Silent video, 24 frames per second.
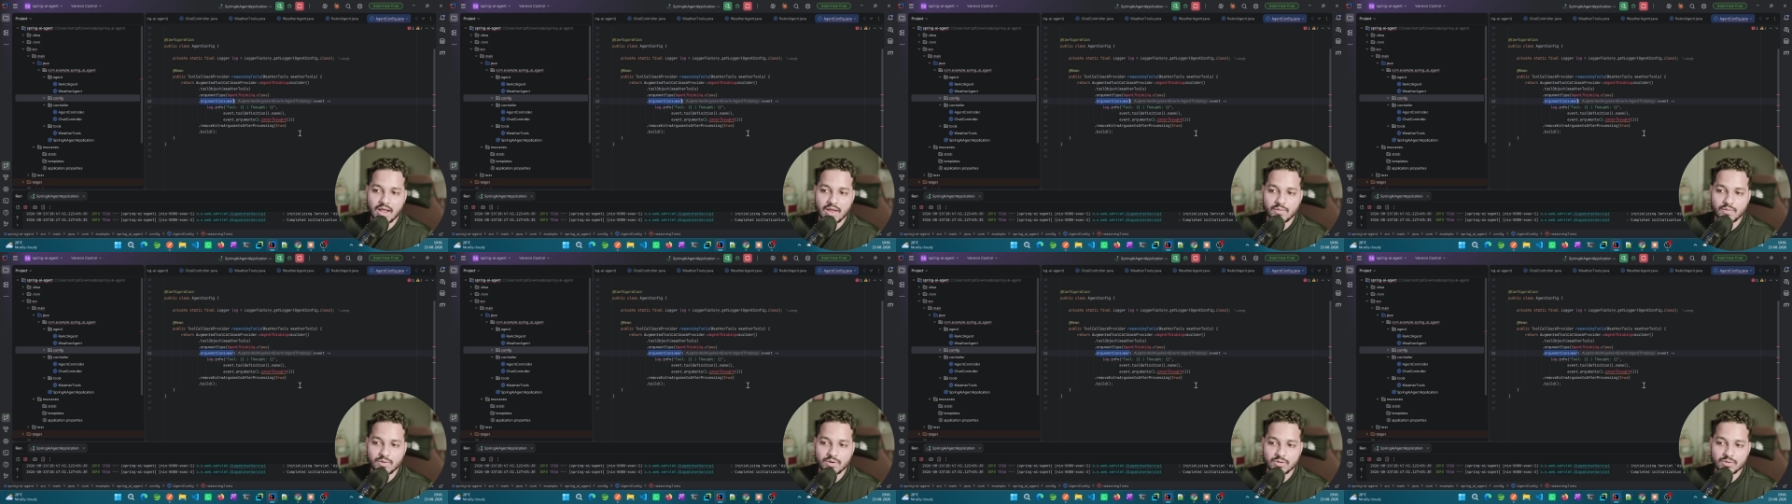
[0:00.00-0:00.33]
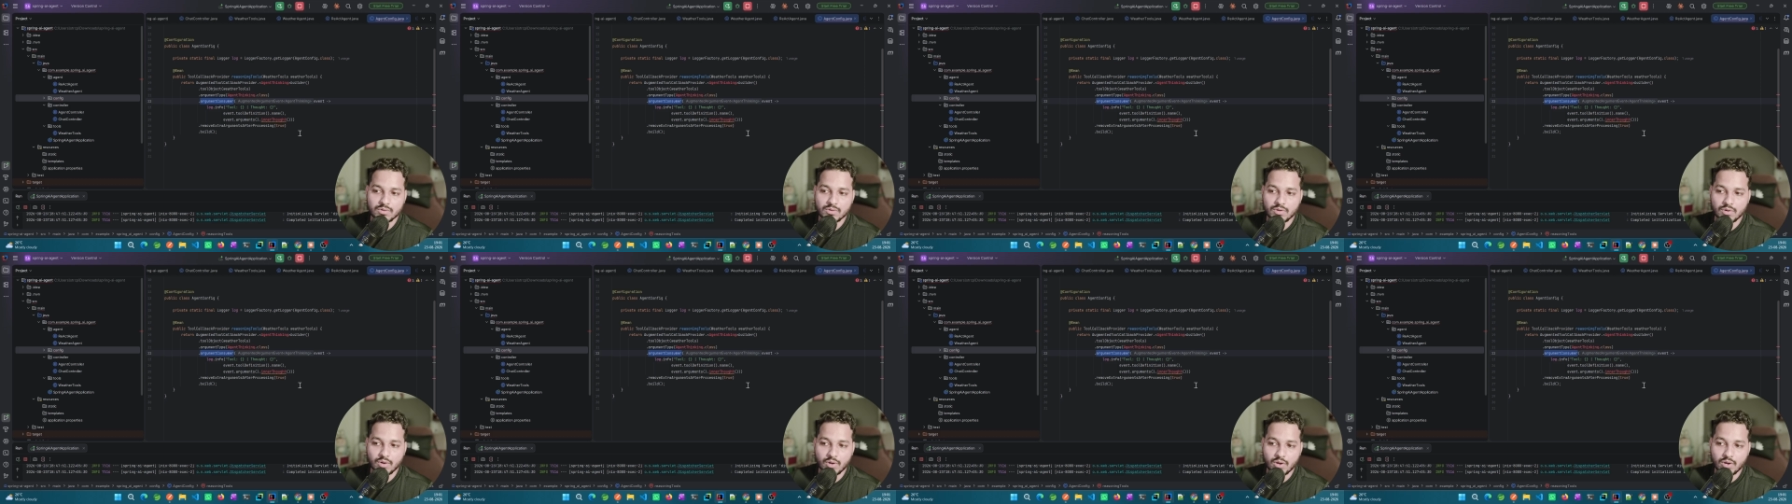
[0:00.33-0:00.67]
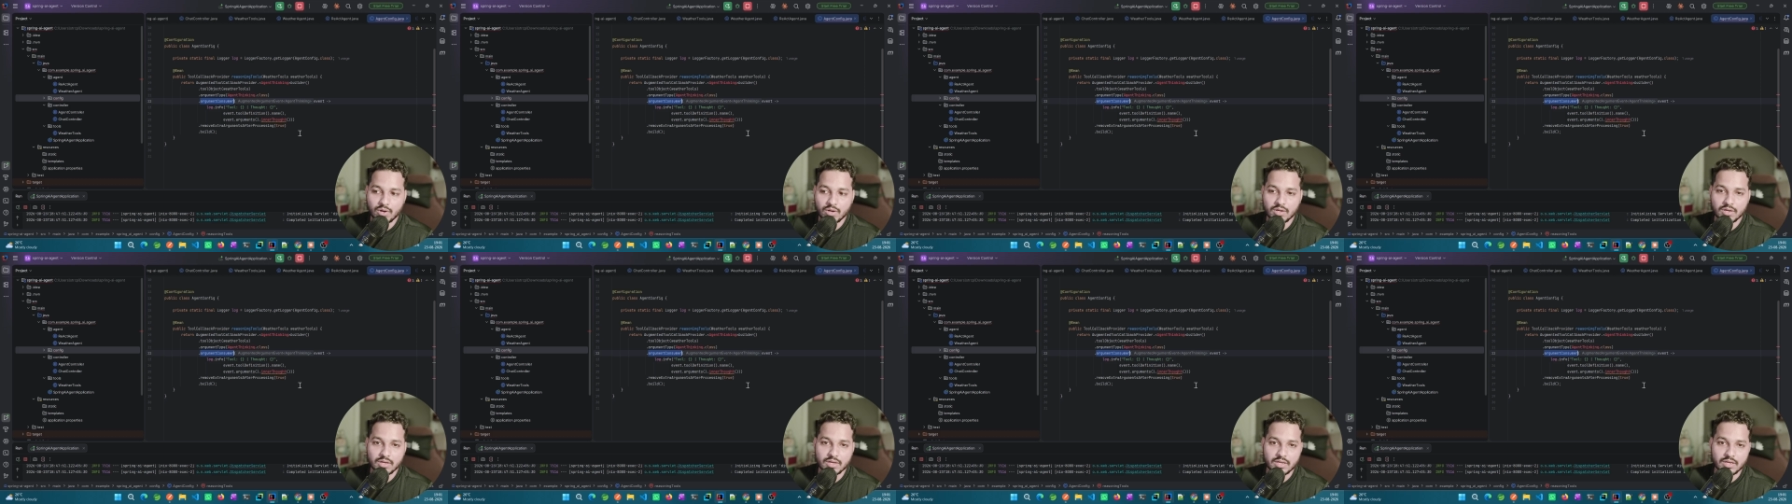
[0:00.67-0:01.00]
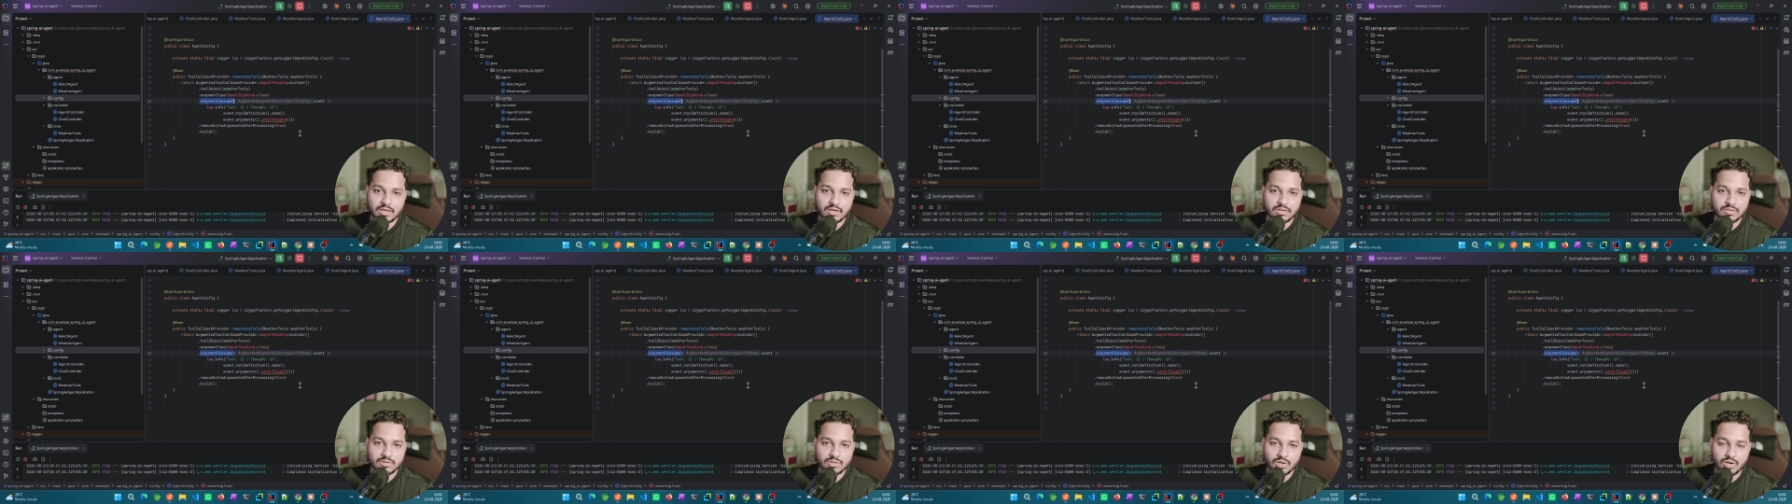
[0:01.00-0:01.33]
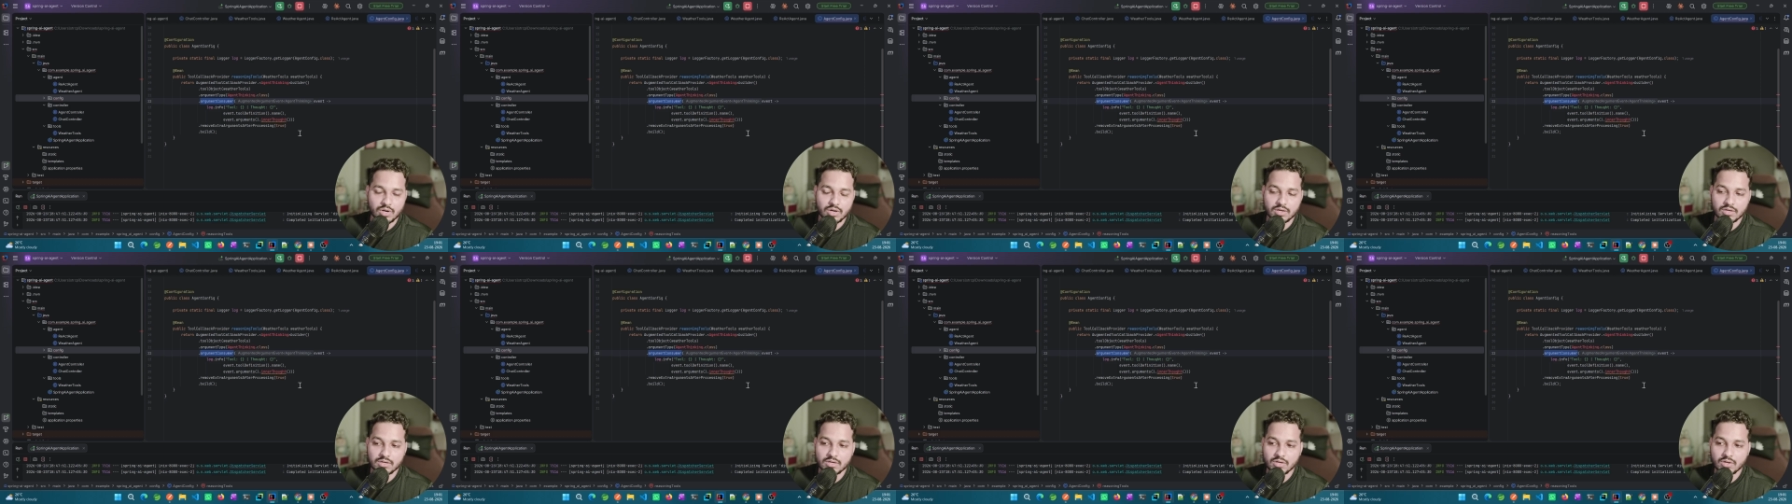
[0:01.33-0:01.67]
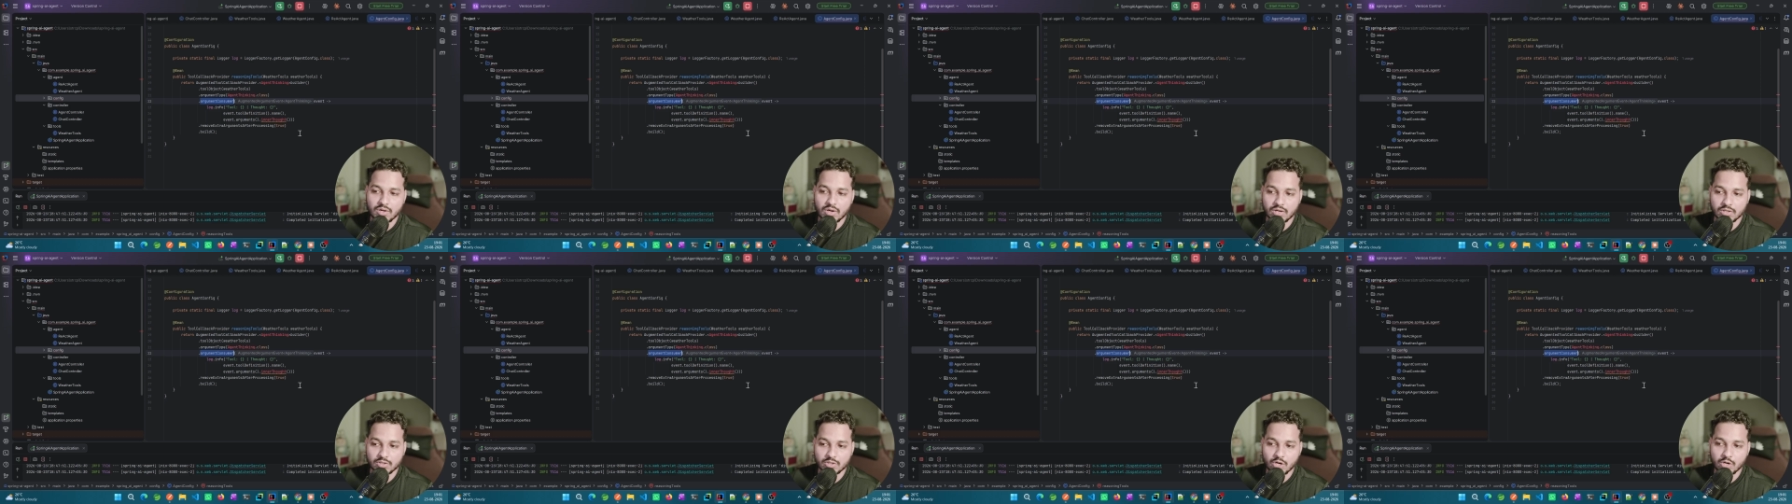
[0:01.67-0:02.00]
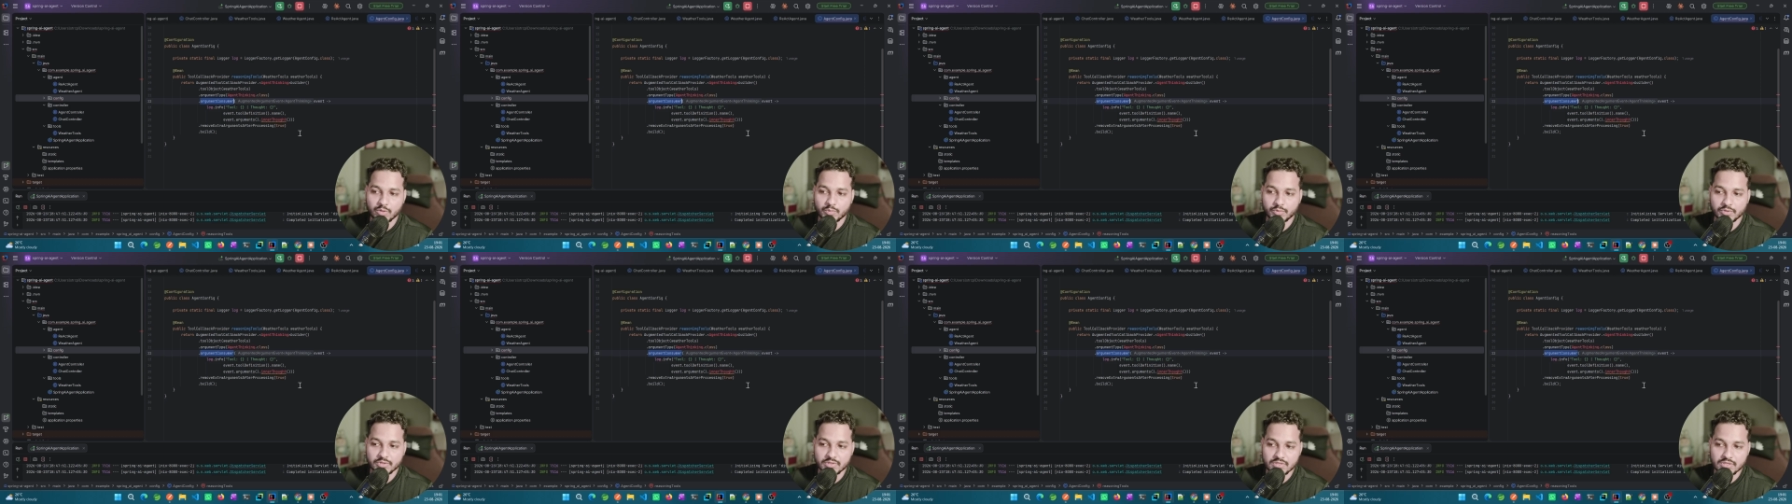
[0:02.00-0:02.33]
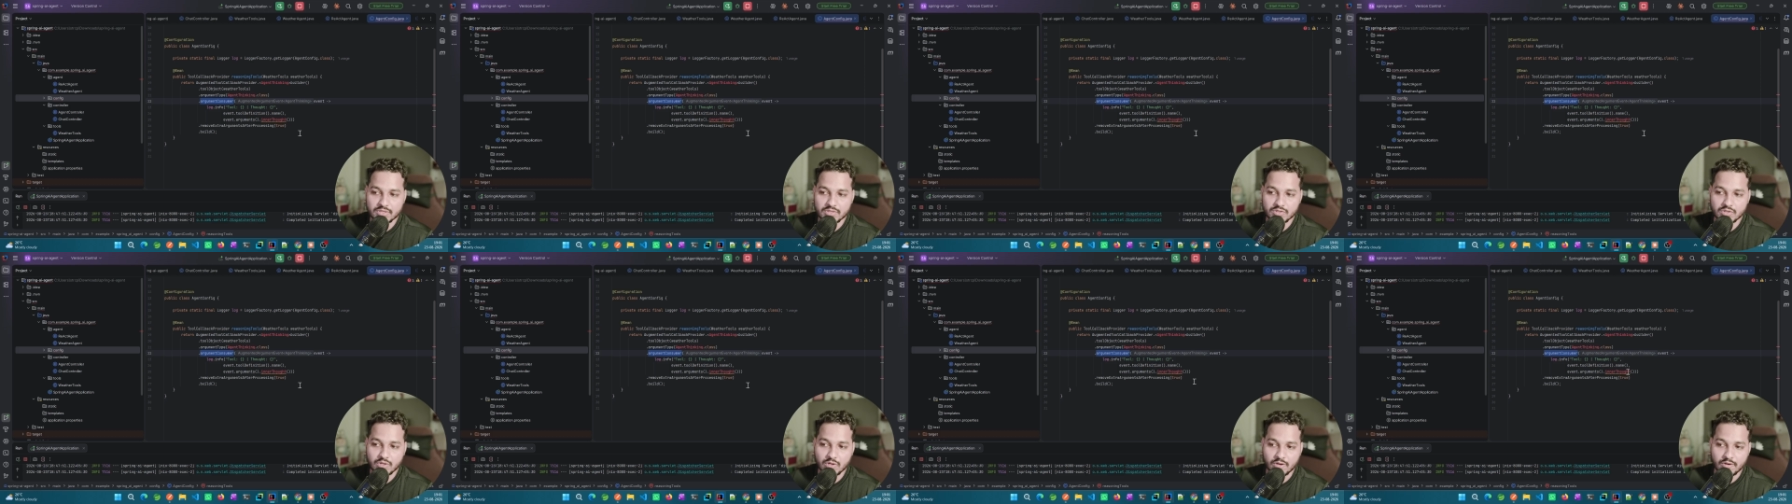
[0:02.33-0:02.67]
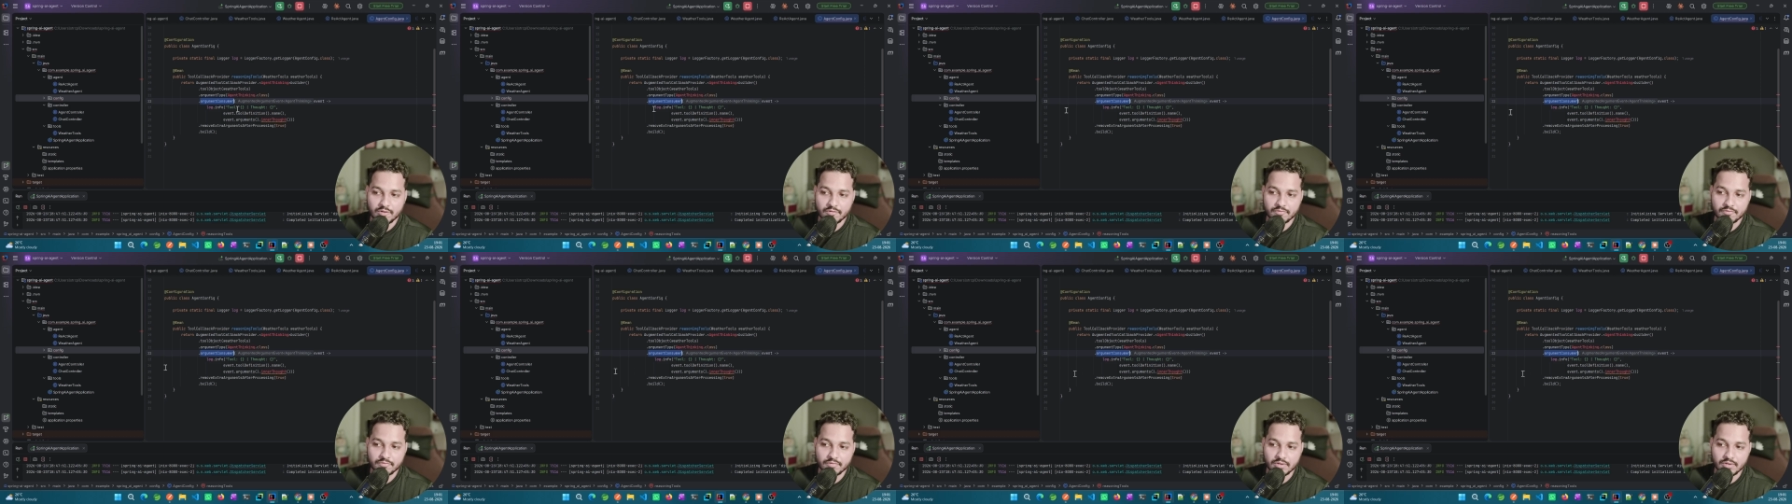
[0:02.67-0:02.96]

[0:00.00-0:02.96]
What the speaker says: want to log inner thought or thought process of